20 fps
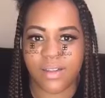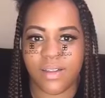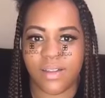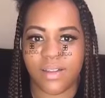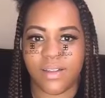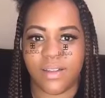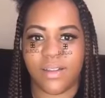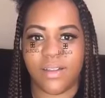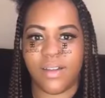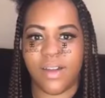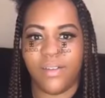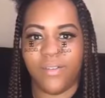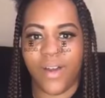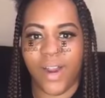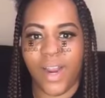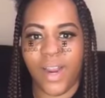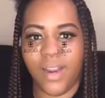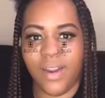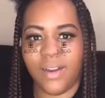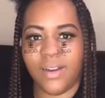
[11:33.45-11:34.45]
Copy. All
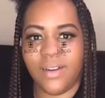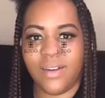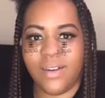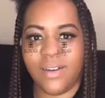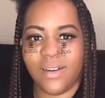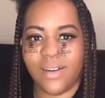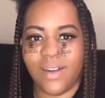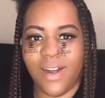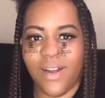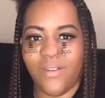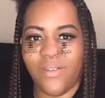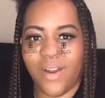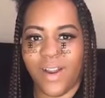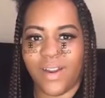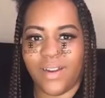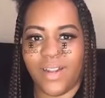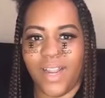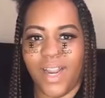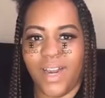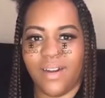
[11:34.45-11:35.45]
right. All right.
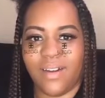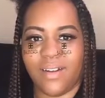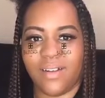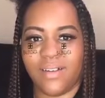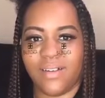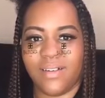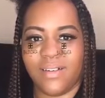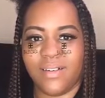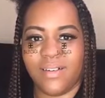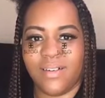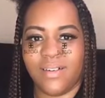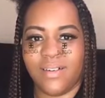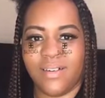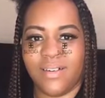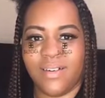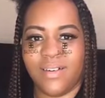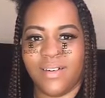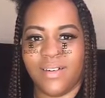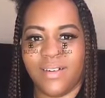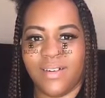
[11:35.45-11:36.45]
Later.
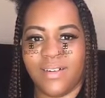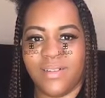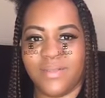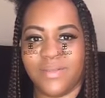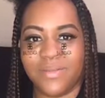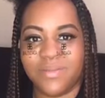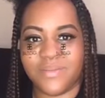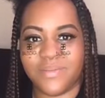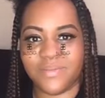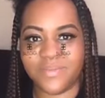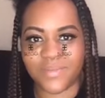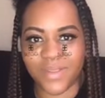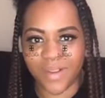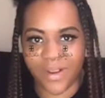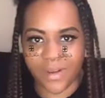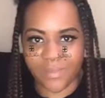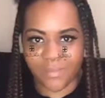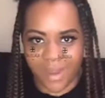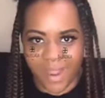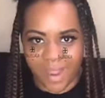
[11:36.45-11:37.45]
Bye.
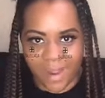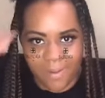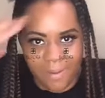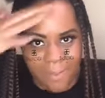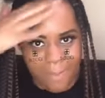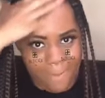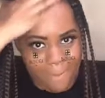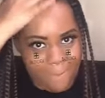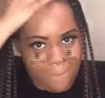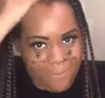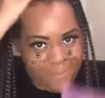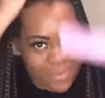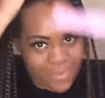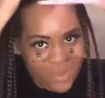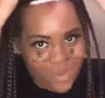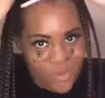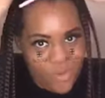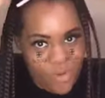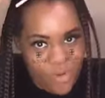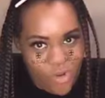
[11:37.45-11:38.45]
Bye.
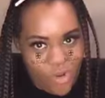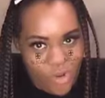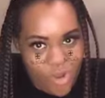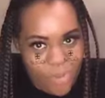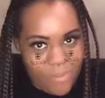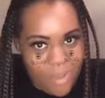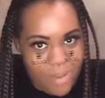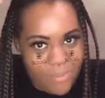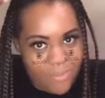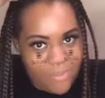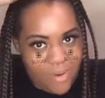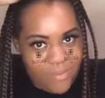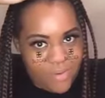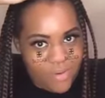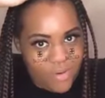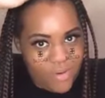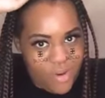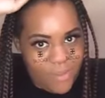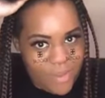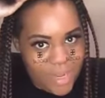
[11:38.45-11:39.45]
Oh, my brother
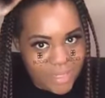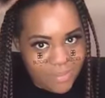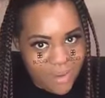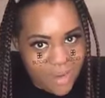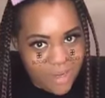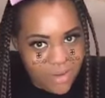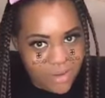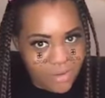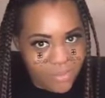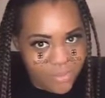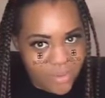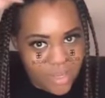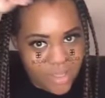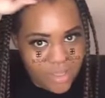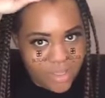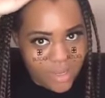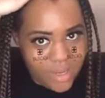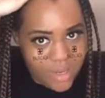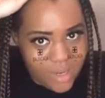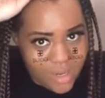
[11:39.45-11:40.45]
called me. That's my little
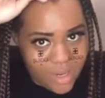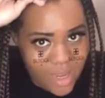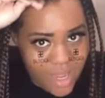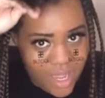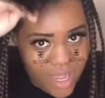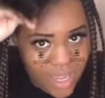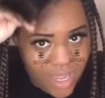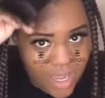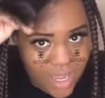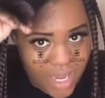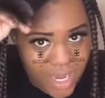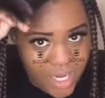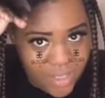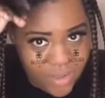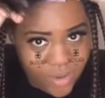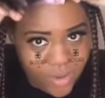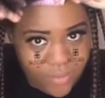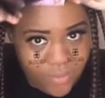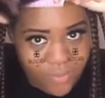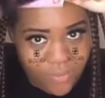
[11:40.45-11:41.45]
brother. He's on
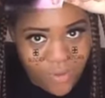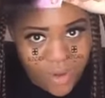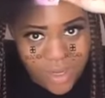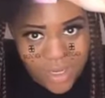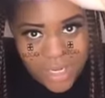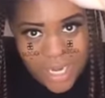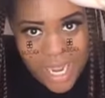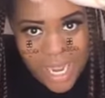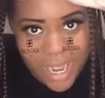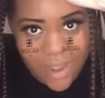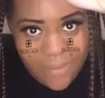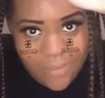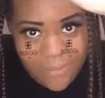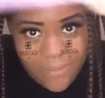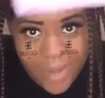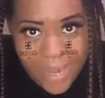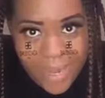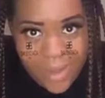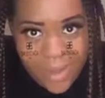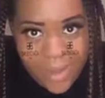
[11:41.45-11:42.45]
the front line fighting for